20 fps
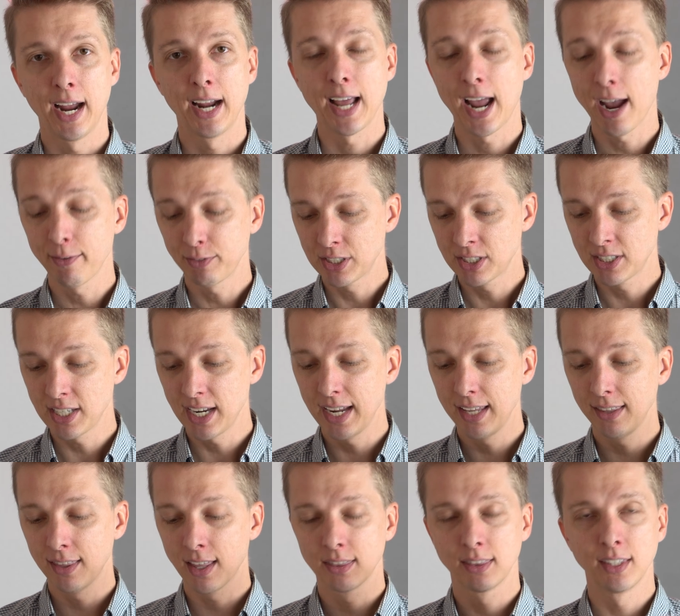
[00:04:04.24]
And I have to say
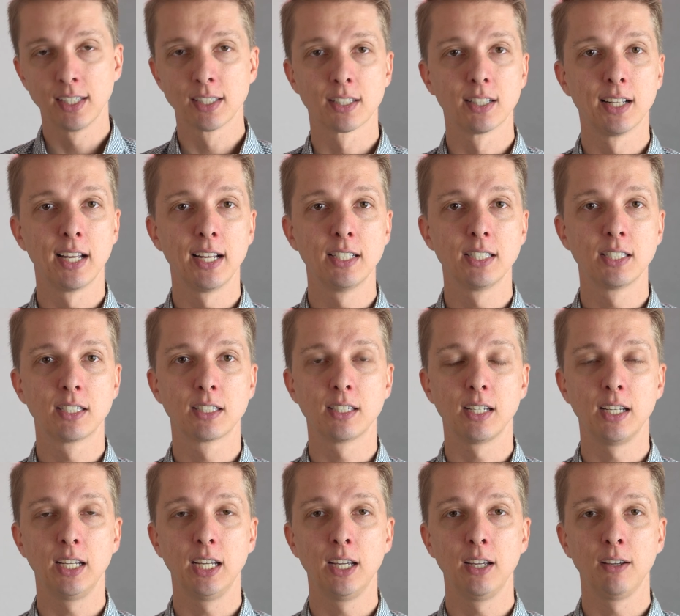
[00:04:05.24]
that this lens,
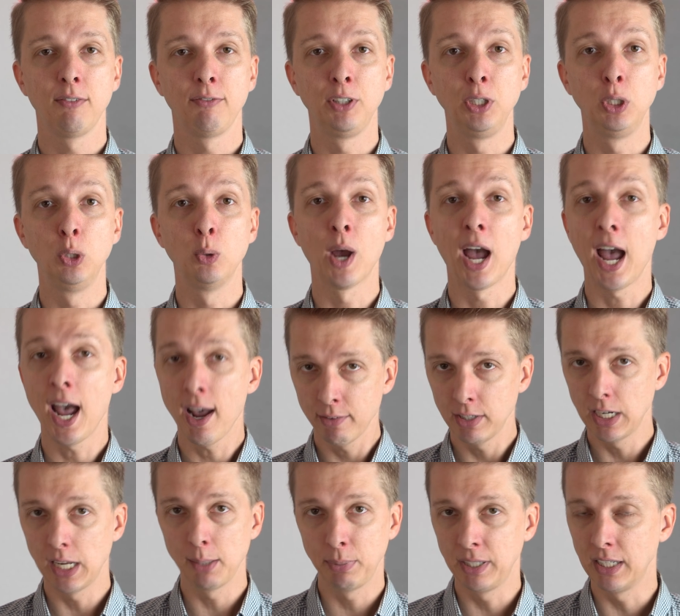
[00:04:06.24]
if you have an
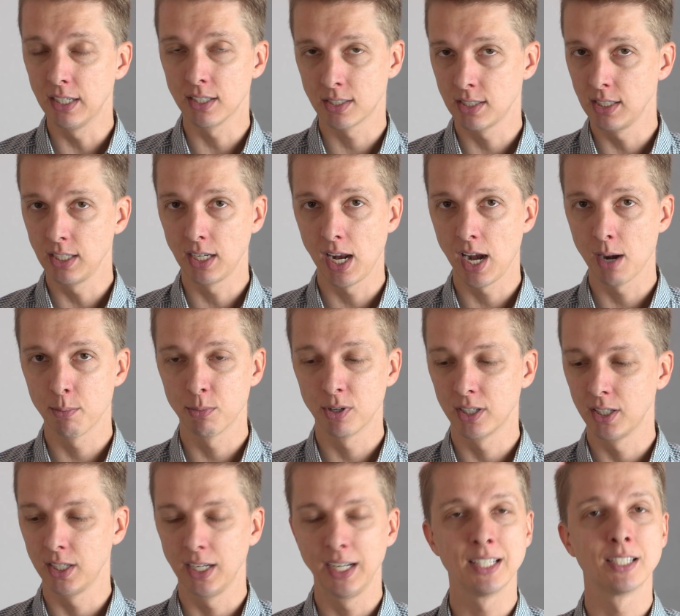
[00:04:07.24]
APS-C
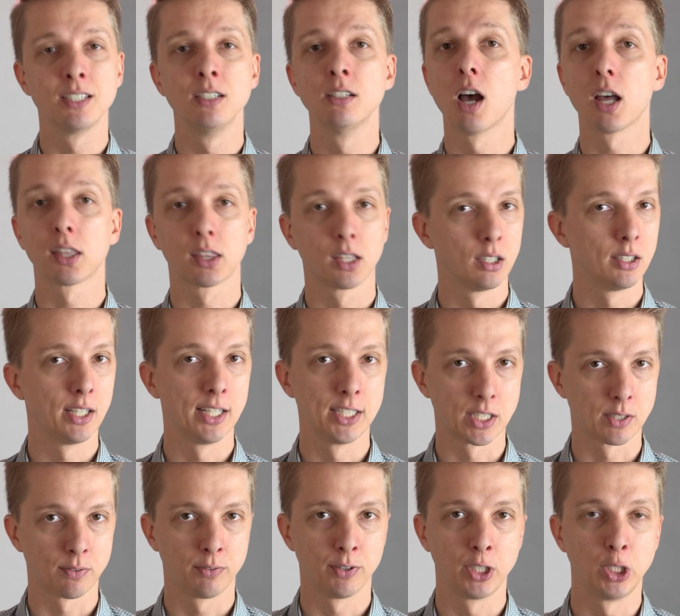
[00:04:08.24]
camera, is not the lens
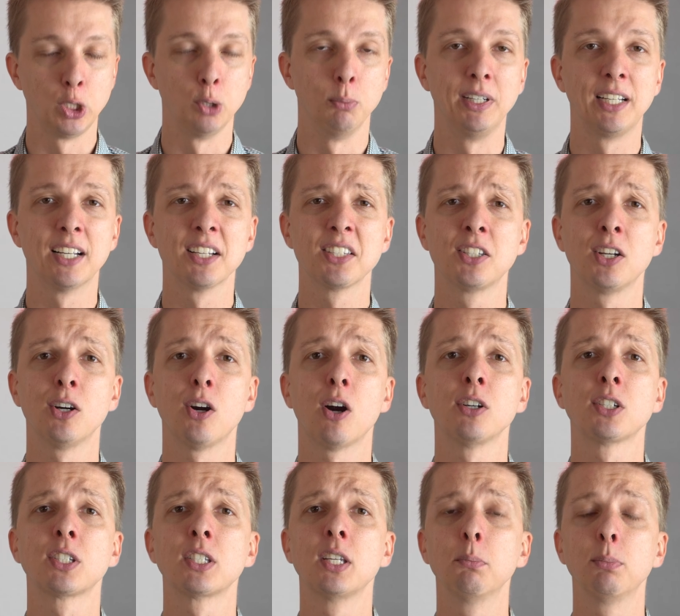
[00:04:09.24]
for you because there are
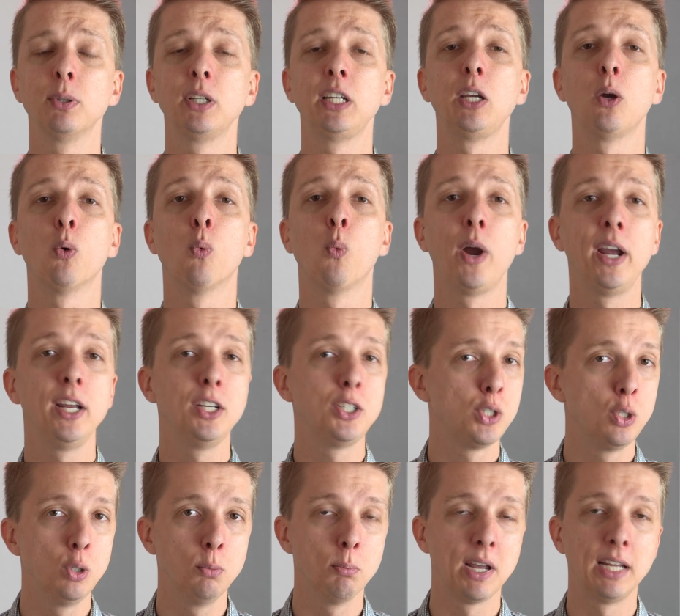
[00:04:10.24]
simply way
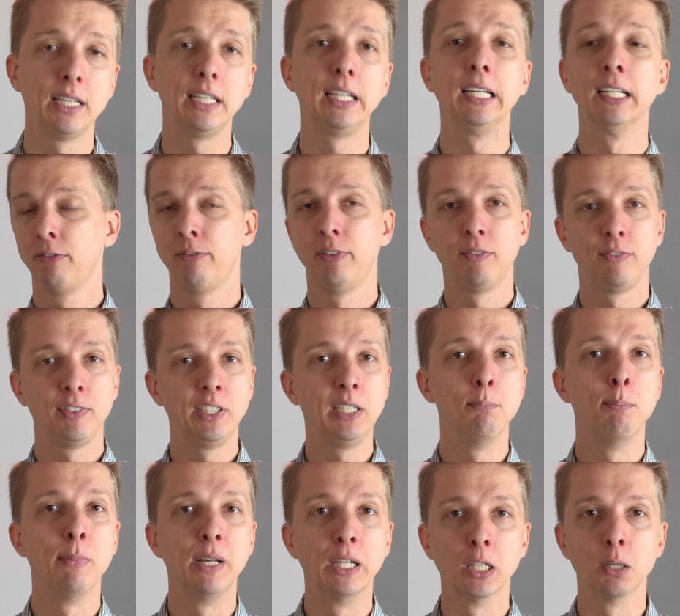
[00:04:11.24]
too many
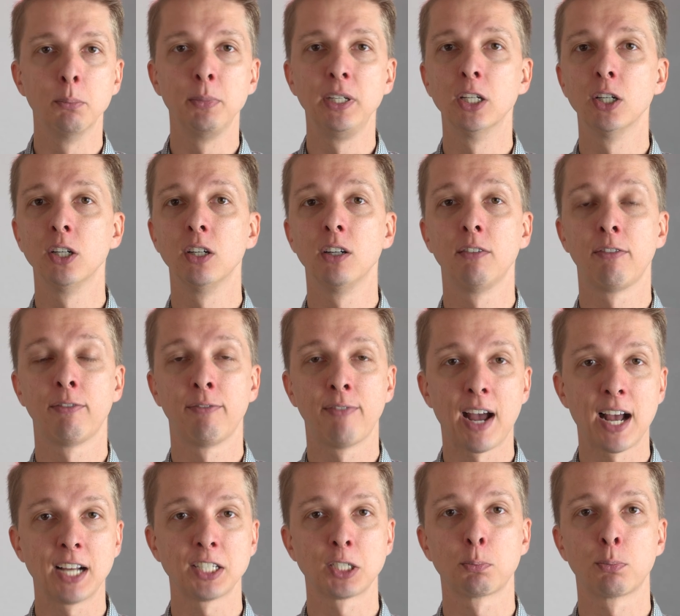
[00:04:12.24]
50mm
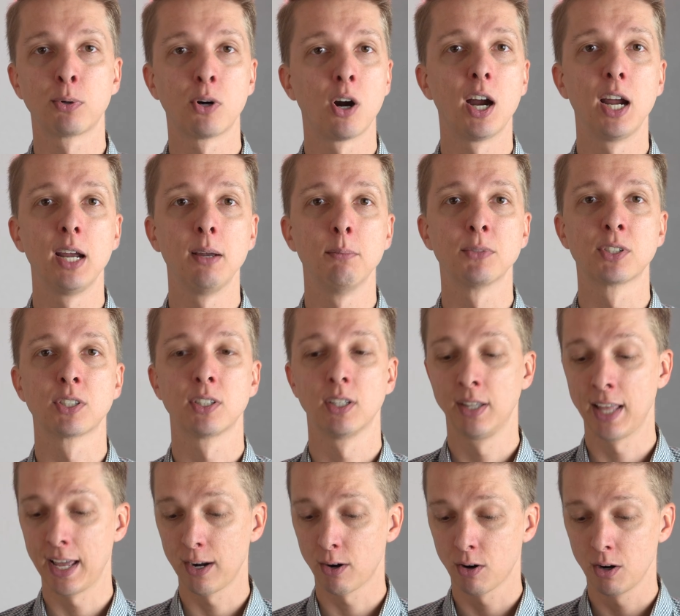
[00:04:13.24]
fast primes
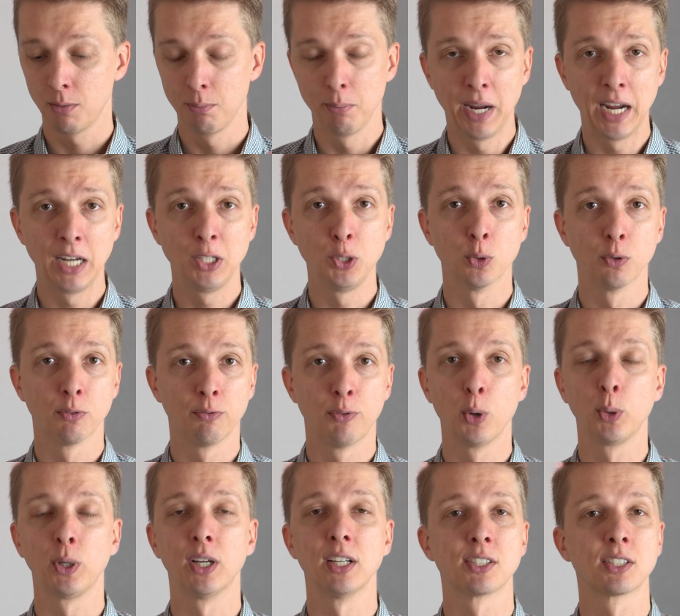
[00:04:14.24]
that are manual
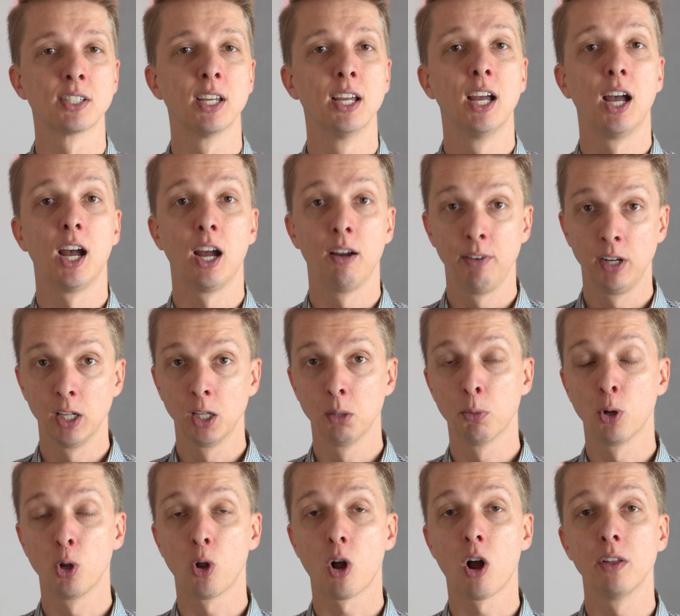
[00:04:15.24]
focus
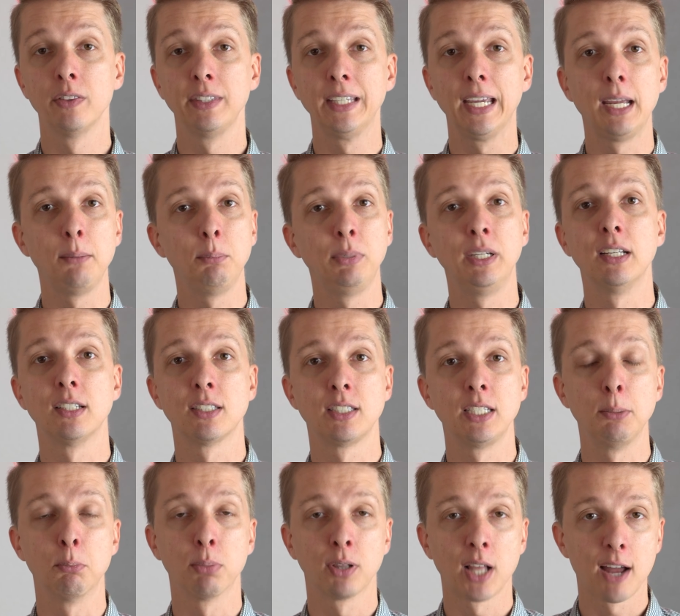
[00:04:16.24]
available on the
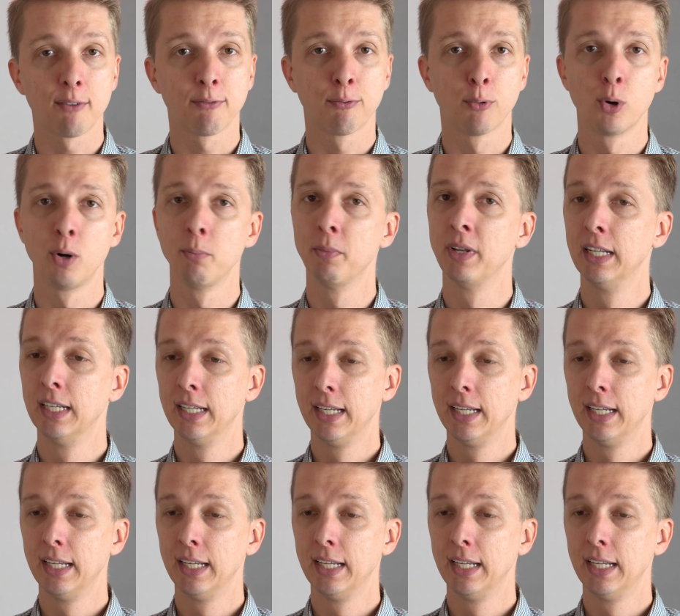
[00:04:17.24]
APS-C platform.